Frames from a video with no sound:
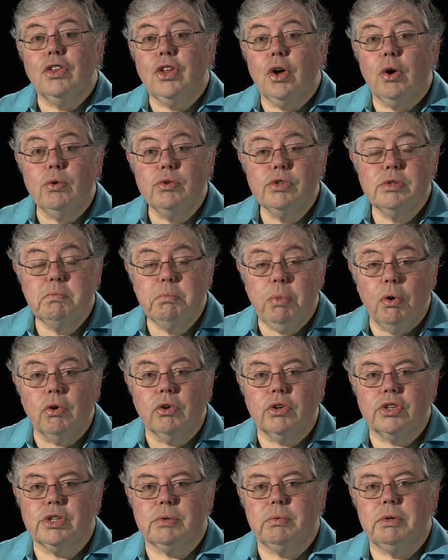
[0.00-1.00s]
those
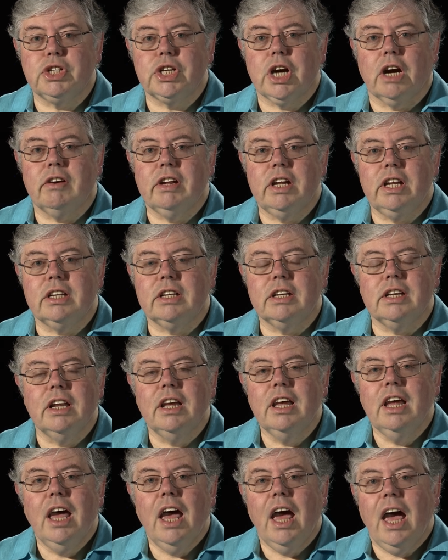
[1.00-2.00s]
books which are hidden,
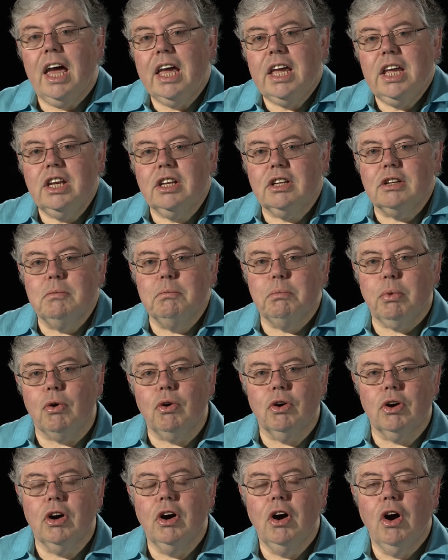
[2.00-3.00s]
a hidden
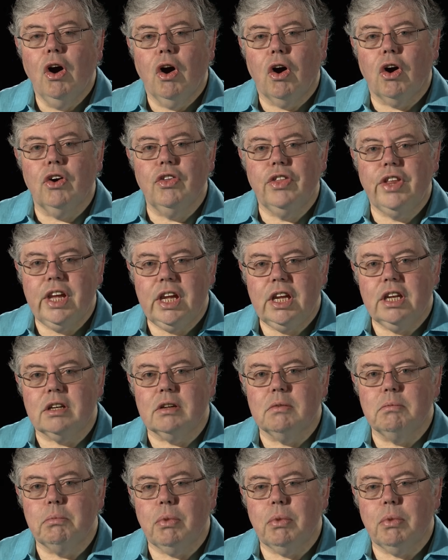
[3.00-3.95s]
book or the hidden